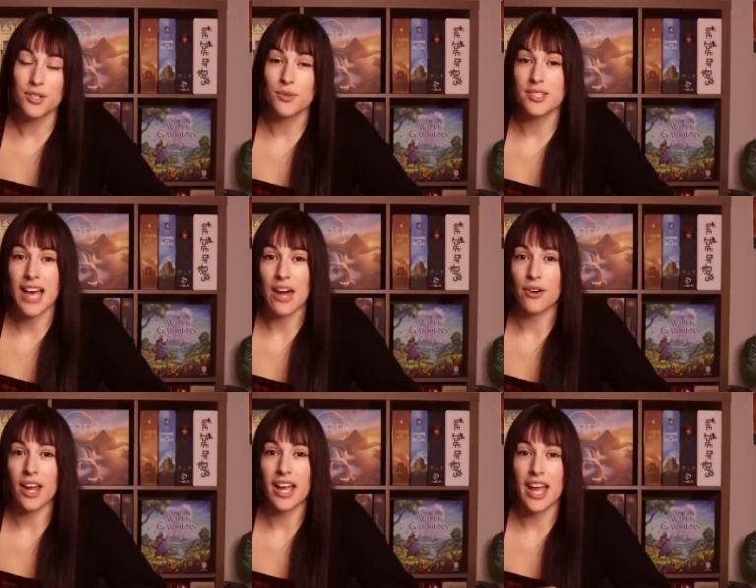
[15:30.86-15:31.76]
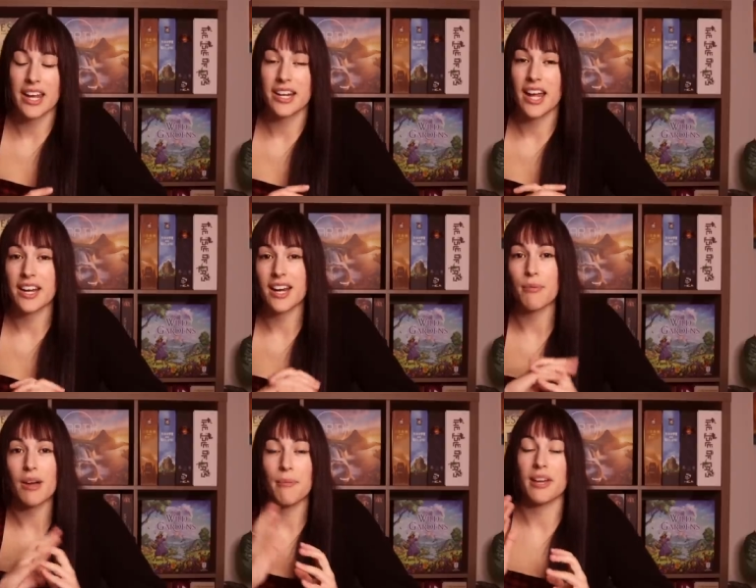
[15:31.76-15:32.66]
to Saturday, Aiden ended
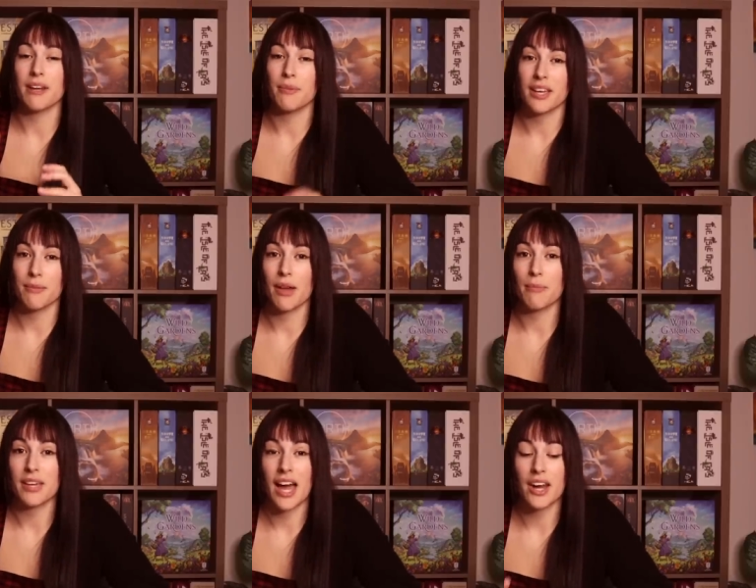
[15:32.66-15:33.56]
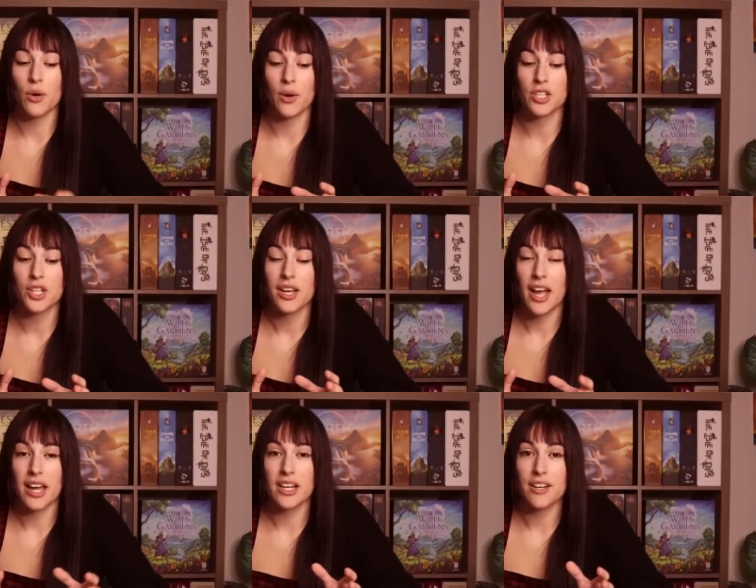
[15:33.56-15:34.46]
up coming and picking me up again, which
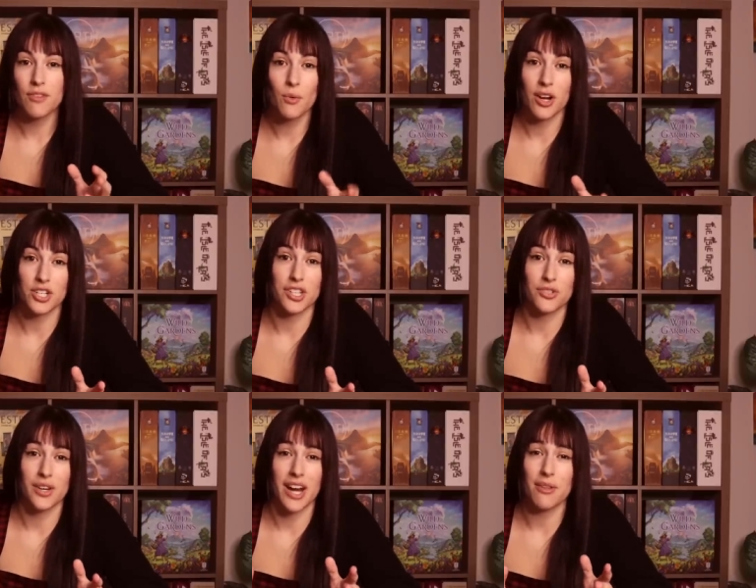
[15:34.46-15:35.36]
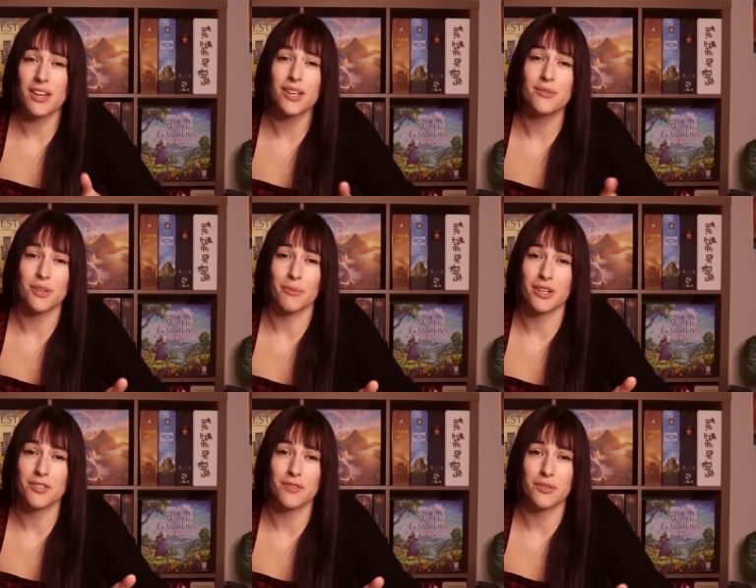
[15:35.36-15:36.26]
Aiden, if you're watching this right now, thank you so
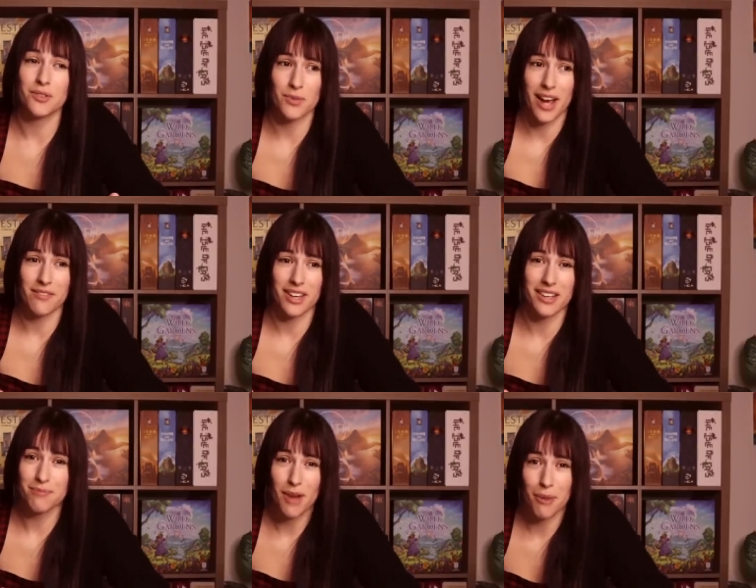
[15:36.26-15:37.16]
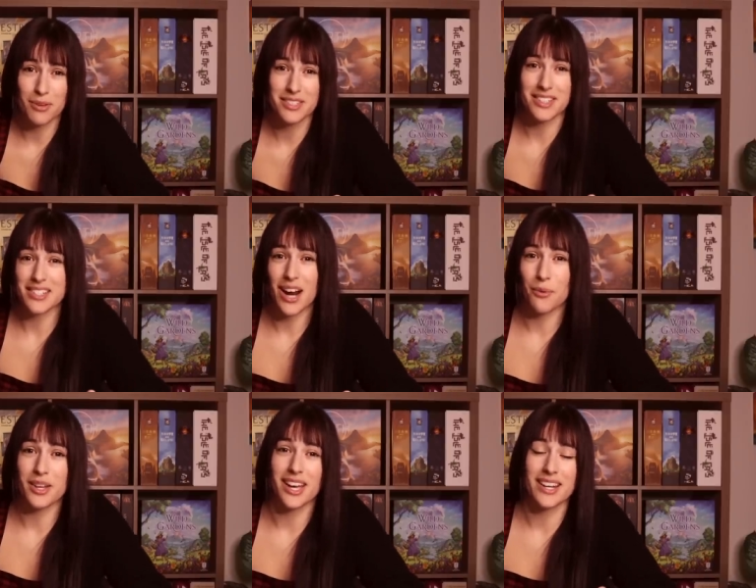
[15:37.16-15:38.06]
much for driving almost the entire
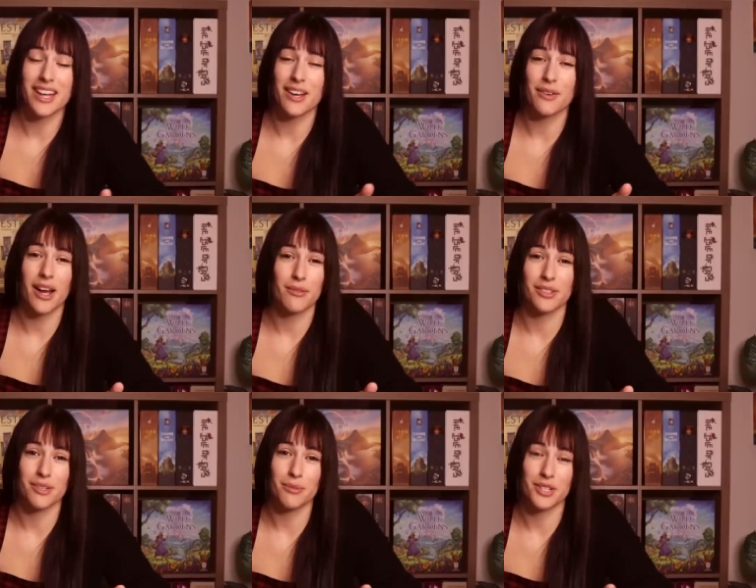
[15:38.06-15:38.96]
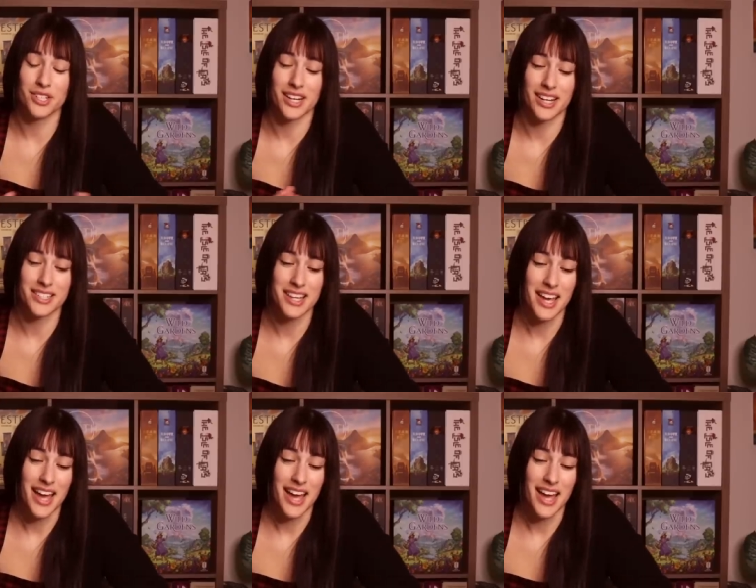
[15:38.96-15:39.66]
weekend. I, I really appreciate it.